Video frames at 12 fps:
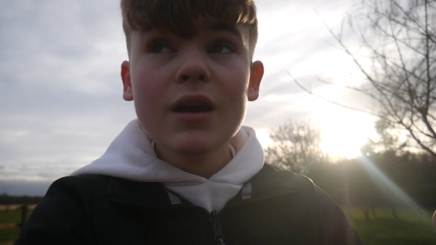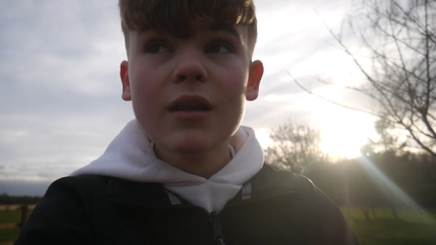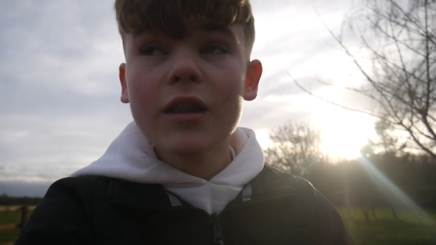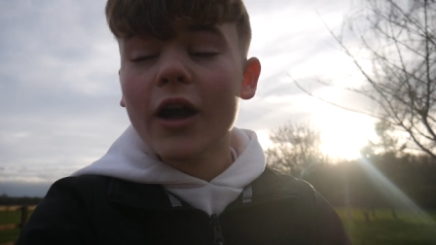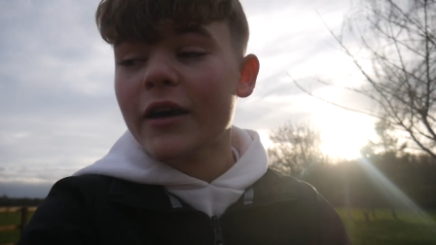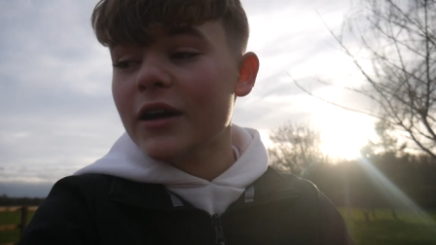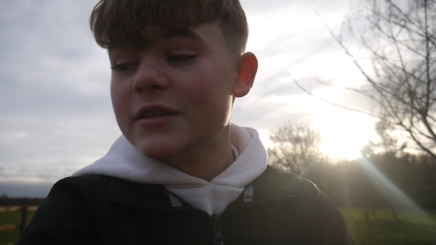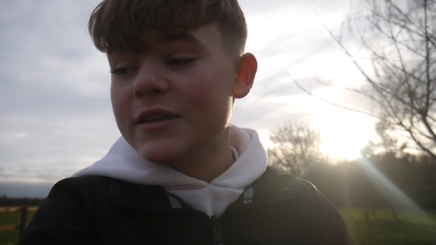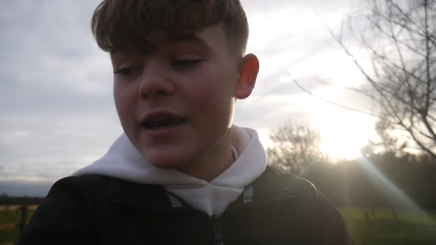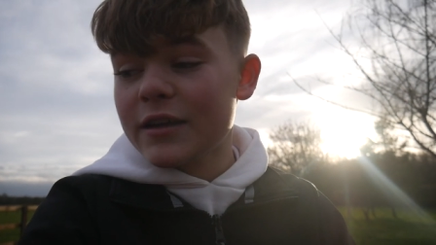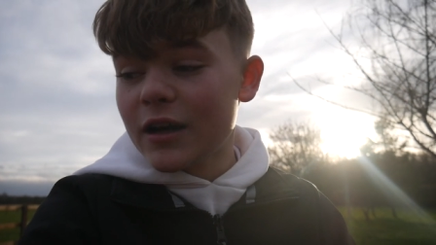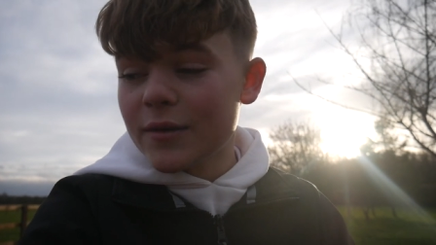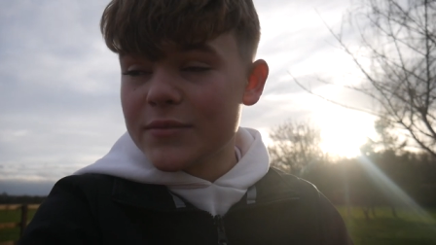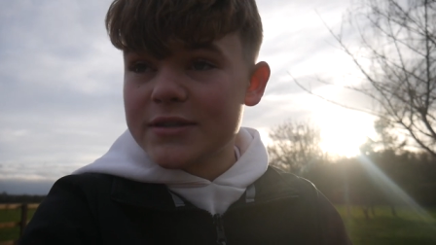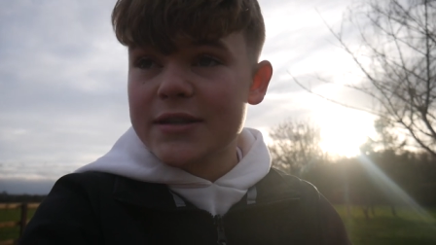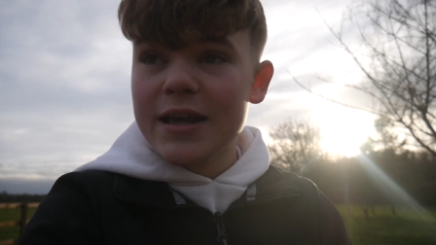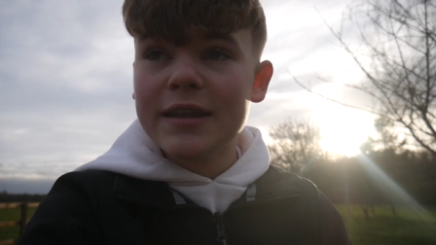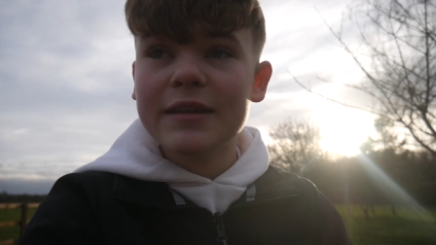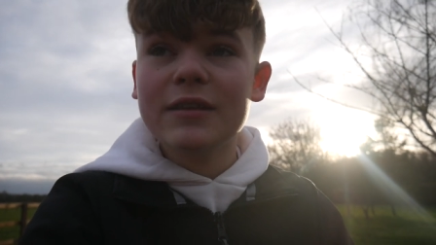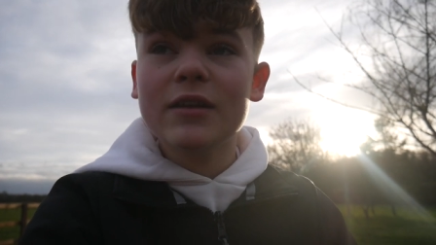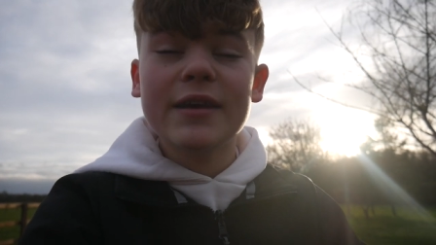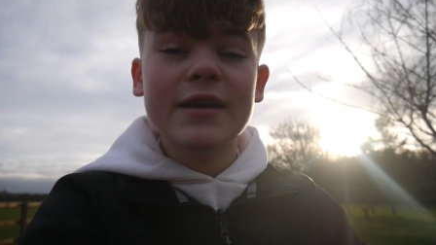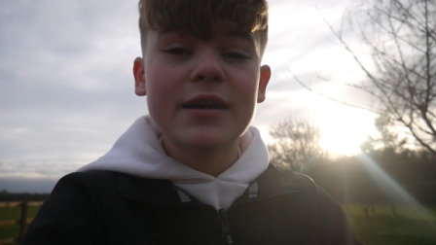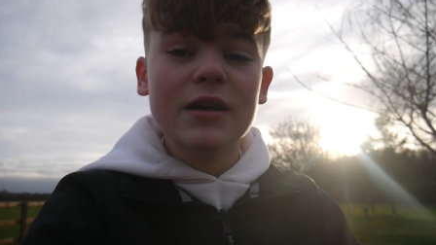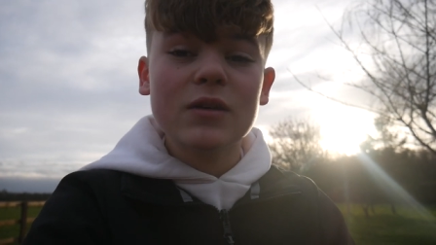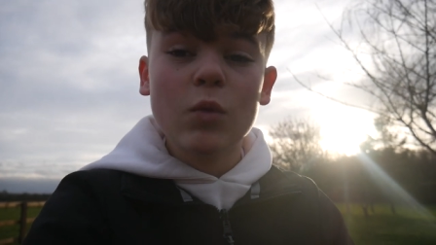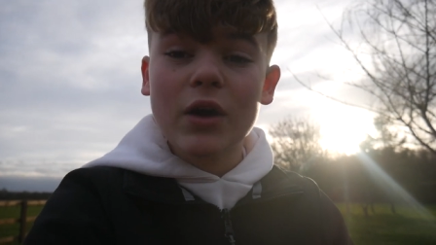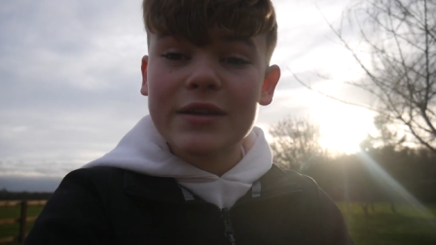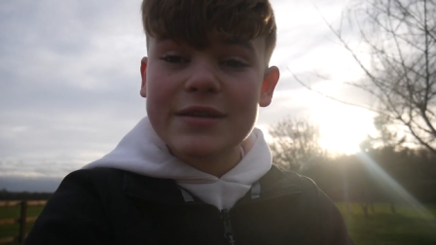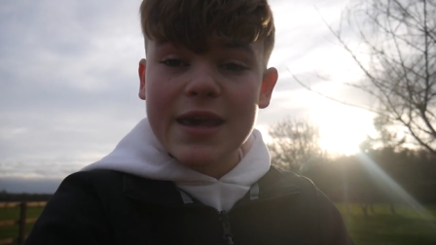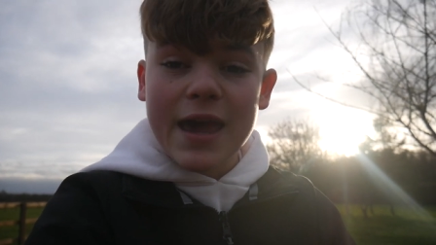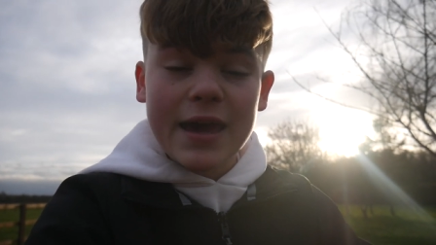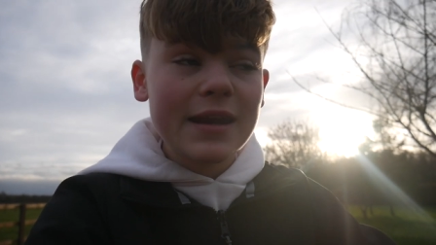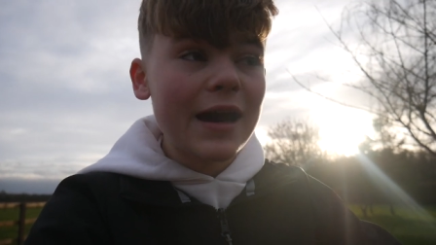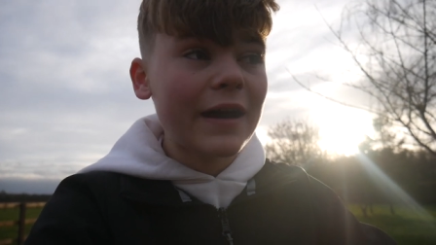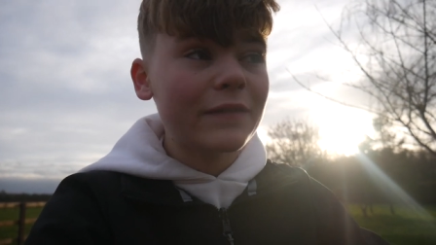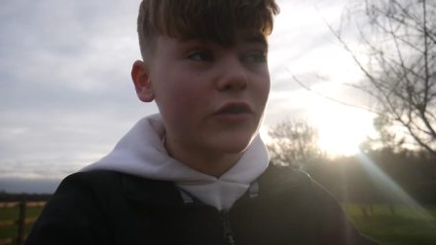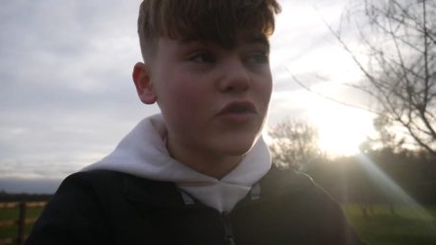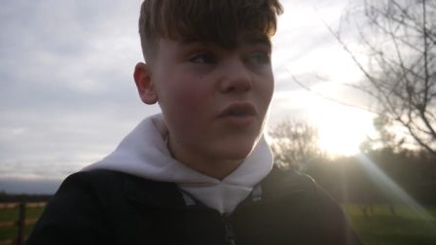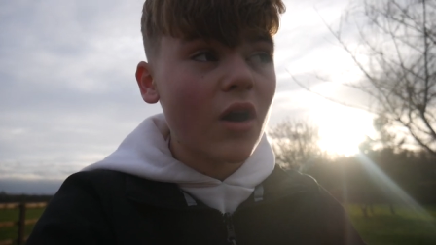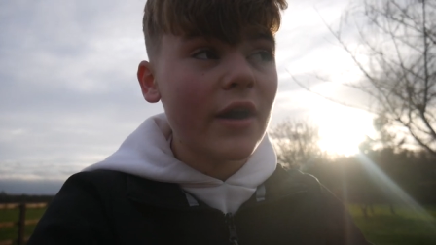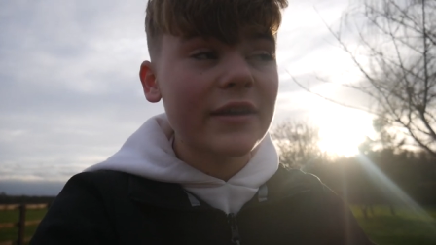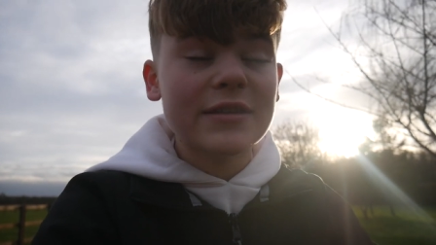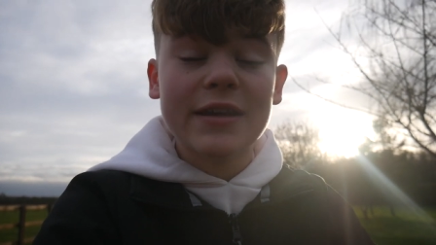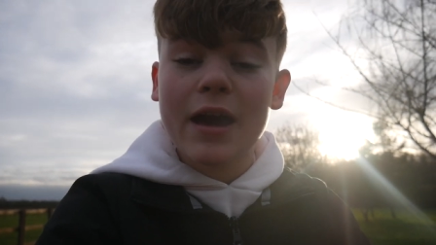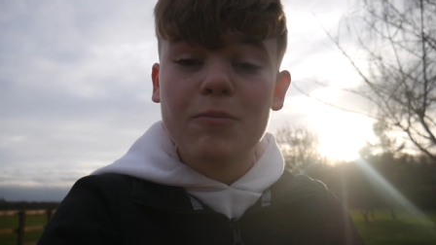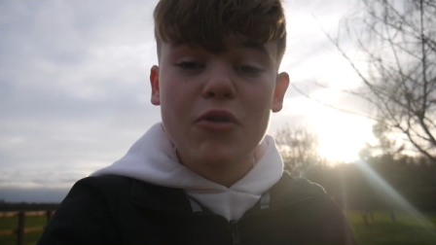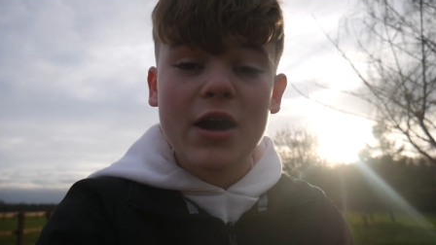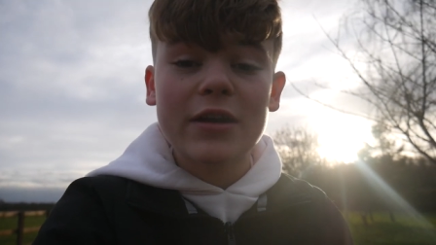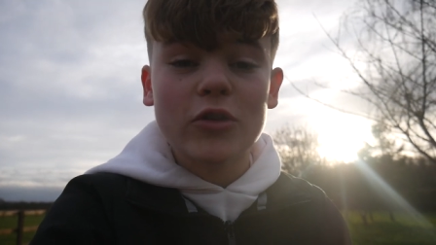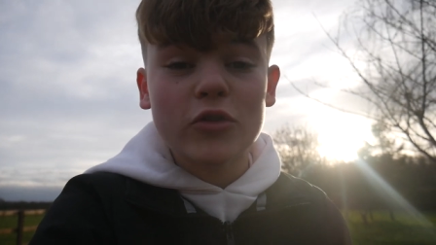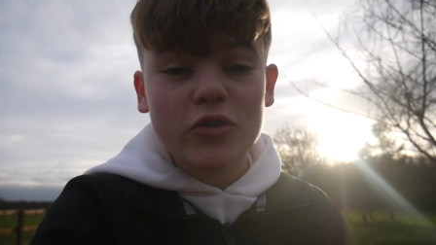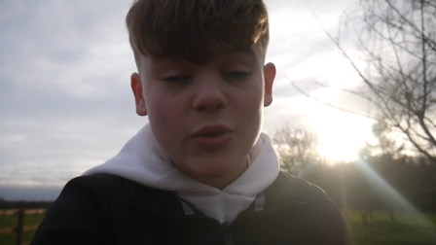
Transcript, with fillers: Like I said, I'm selling the 110 and the trike to get a brand new